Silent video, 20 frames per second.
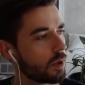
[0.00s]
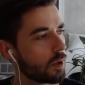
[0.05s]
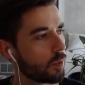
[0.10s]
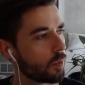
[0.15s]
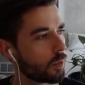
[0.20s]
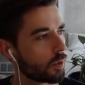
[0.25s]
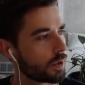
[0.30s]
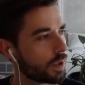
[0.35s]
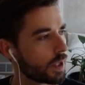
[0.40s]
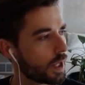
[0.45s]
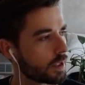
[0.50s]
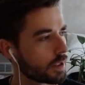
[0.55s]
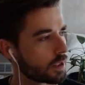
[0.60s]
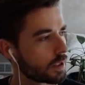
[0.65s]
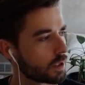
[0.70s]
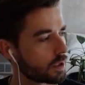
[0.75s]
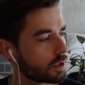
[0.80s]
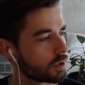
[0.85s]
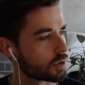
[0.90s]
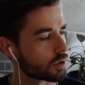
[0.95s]
we're then
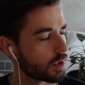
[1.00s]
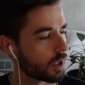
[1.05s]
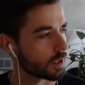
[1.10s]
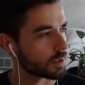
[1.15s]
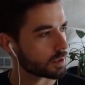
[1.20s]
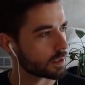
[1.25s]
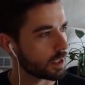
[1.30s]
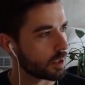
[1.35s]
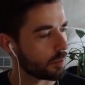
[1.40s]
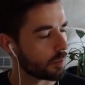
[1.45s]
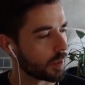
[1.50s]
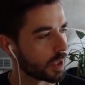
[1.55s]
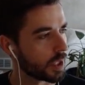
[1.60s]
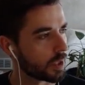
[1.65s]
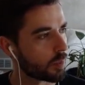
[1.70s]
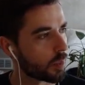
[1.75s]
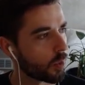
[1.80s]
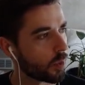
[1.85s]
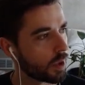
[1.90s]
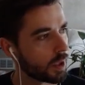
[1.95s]
constructing a
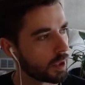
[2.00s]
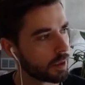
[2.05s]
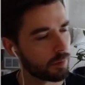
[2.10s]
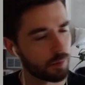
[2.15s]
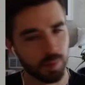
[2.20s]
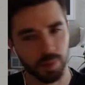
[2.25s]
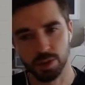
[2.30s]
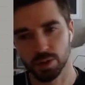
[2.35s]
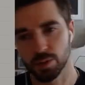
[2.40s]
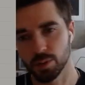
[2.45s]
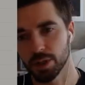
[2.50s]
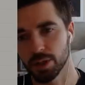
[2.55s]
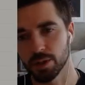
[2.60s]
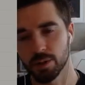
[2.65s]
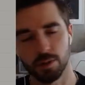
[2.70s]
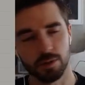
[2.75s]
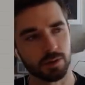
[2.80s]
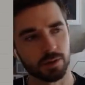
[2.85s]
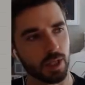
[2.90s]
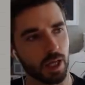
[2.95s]
midpoint between
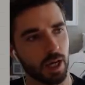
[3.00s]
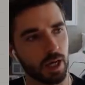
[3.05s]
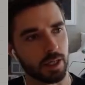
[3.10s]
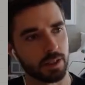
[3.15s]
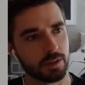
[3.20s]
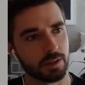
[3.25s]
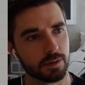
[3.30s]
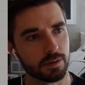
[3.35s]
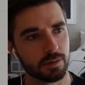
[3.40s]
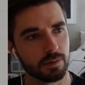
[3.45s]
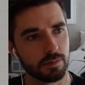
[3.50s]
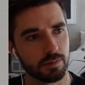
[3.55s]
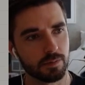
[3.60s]
those lines,